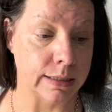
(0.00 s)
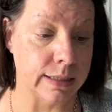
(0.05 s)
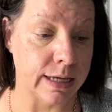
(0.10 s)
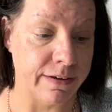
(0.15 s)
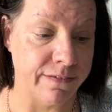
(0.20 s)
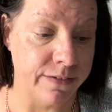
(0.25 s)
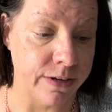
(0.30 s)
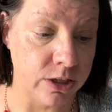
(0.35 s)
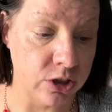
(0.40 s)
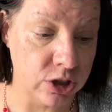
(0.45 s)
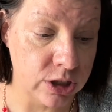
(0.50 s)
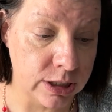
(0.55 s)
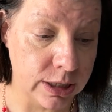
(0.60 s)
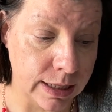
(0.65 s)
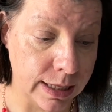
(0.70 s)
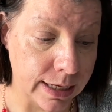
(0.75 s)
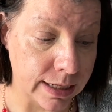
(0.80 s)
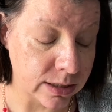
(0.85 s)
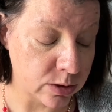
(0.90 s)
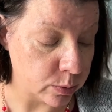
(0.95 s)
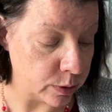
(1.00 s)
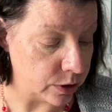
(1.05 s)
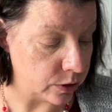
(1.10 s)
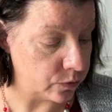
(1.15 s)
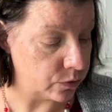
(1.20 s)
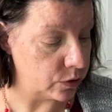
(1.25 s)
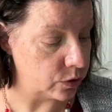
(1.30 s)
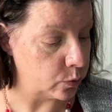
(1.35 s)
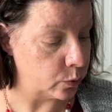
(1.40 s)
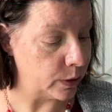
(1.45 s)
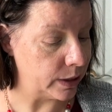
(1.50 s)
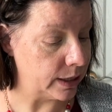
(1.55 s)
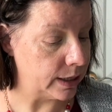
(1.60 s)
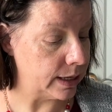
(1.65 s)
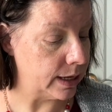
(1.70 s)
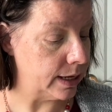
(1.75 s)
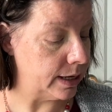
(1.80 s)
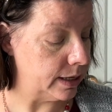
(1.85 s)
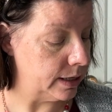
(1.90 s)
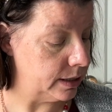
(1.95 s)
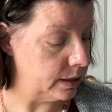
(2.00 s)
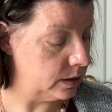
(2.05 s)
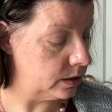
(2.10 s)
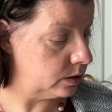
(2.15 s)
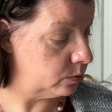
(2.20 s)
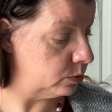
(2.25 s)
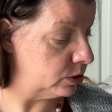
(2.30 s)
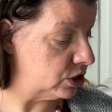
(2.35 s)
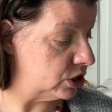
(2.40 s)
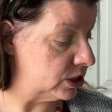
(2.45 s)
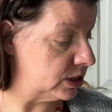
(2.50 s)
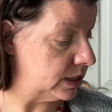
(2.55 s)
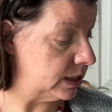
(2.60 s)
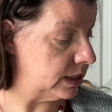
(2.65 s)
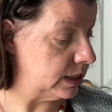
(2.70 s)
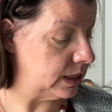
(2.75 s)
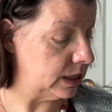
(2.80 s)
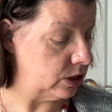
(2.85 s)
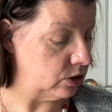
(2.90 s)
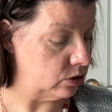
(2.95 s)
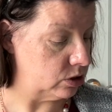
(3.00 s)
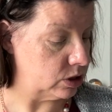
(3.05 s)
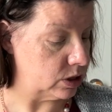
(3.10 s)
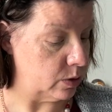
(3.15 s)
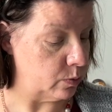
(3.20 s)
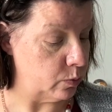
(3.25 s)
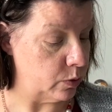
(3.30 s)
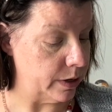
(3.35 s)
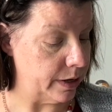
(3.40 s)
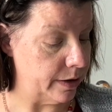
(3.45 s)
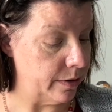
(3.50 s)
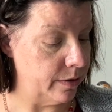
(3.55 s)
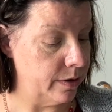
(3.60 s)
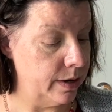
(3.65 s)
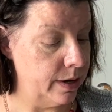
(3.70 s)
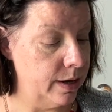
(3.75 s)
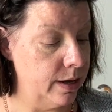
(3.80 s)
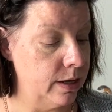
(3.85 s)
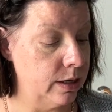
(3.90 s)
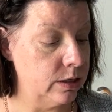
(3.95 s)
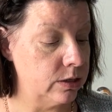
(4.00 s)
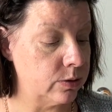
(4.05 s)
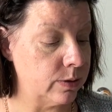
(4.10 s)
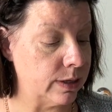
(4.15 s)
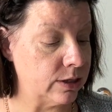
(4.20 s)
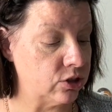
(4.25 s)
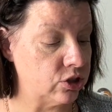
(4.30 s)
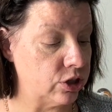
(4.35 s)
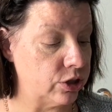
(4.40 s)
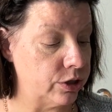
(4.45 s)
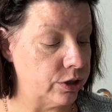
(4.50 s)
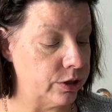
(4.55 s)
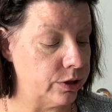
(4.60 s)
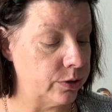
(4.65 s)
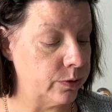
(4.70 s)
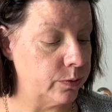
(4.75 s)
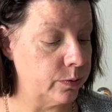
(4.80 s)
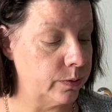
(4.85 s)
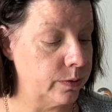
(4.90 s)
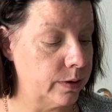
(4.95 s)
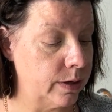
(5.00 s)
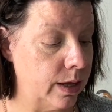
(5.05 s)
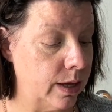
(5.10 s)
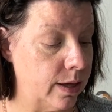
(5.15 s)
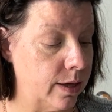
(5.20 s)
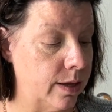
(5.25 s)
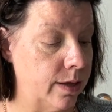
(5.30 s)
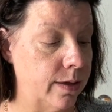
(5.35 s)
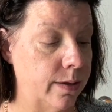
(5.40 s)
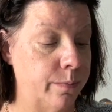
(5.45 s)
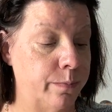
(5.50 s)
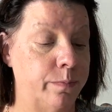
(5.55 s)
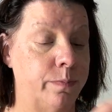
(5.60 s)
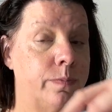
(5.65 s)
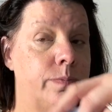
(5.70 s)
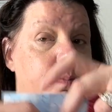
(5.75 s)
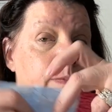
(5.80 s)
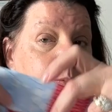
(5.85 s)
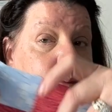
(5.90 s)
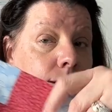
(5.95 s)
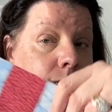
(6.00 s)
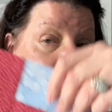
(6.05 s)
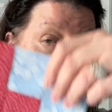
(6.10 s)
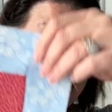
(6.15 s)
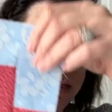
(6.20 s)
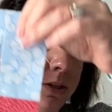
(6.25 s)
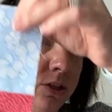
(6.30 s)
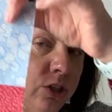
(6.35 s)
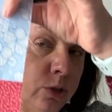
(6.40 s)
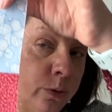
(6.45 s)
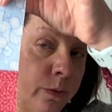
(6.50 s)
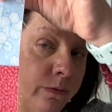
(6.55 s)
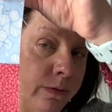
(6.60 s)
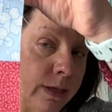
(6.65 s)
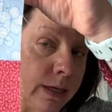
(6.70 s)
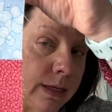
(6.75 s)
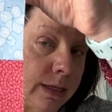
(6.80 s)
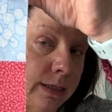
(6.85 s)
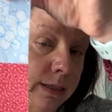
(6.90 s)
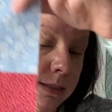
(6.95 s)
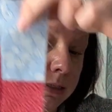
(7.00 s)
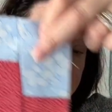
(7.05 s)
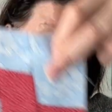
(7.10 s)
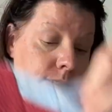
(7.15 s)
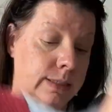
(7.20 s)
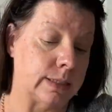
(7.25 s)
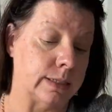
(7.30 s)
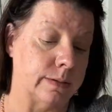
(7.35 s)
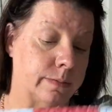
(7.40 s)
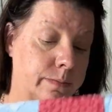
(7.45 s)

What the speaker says: I finished the last one over the weekend, which is in here somewhere, so I'll show you. I did 2 of these.